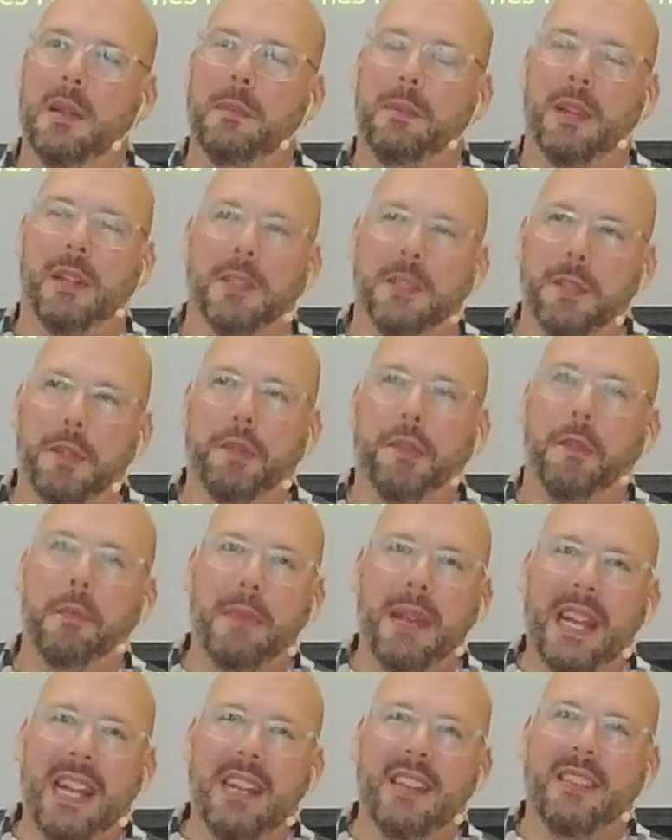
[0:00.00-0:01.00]
But also for
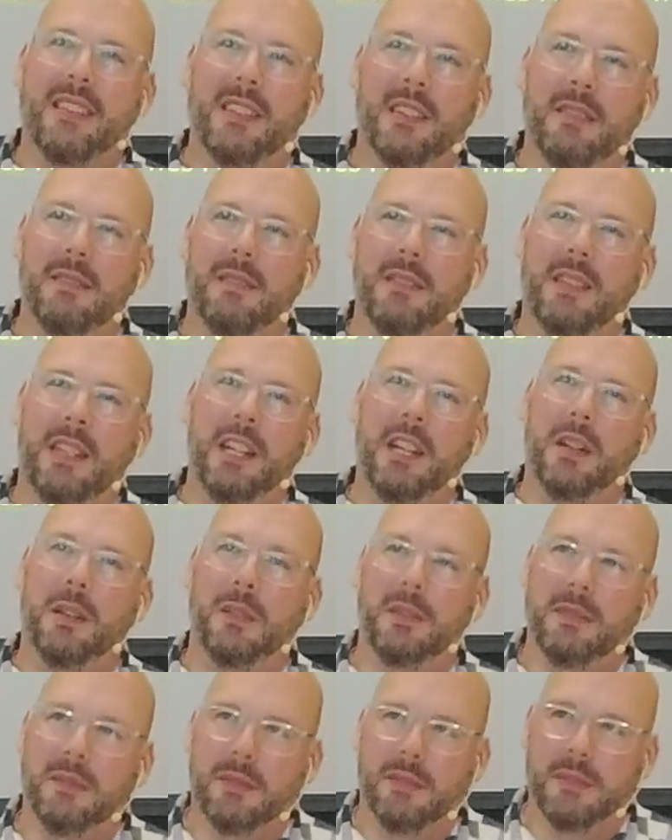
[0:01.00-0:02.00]
me,
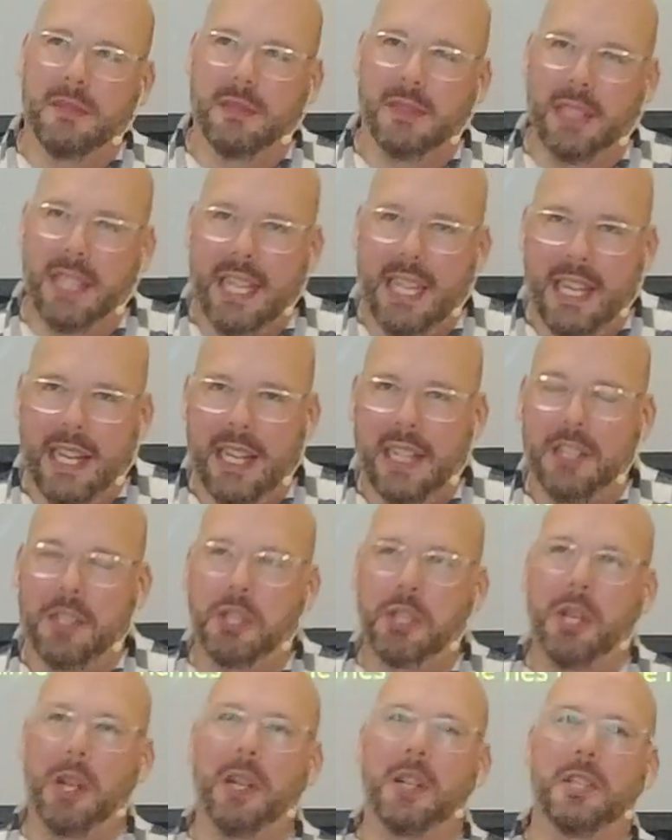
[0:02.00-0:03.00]
leading a
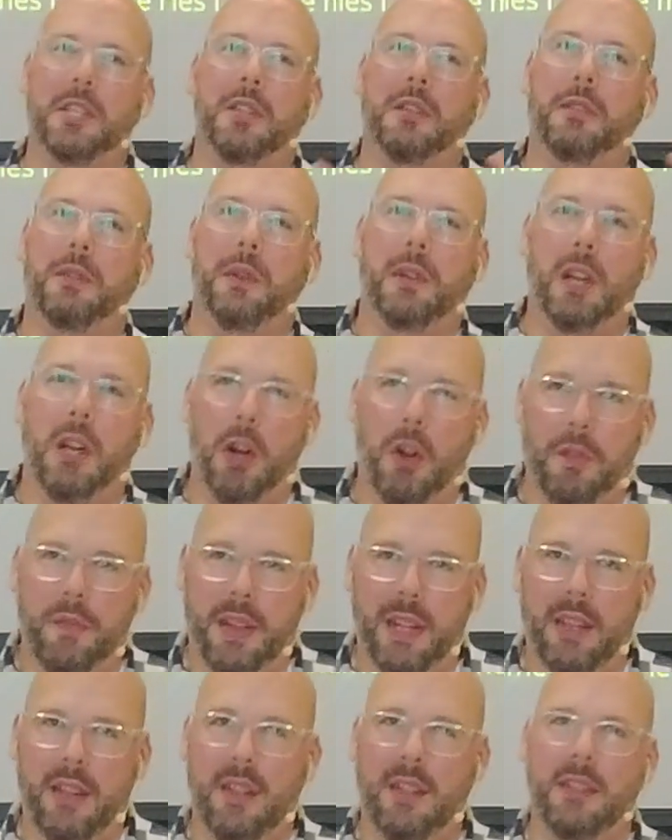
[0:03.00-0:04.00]
church through
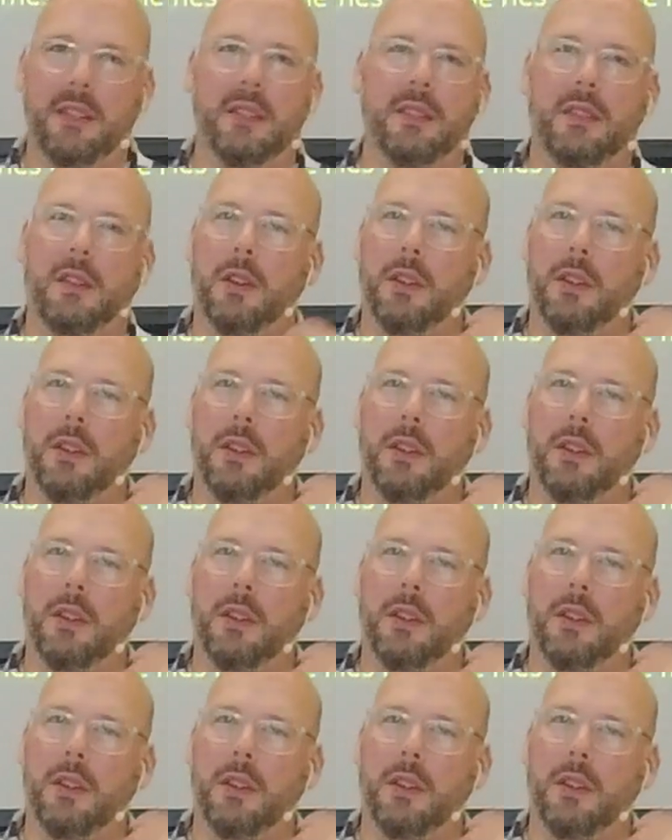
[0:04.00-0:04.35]
COVID,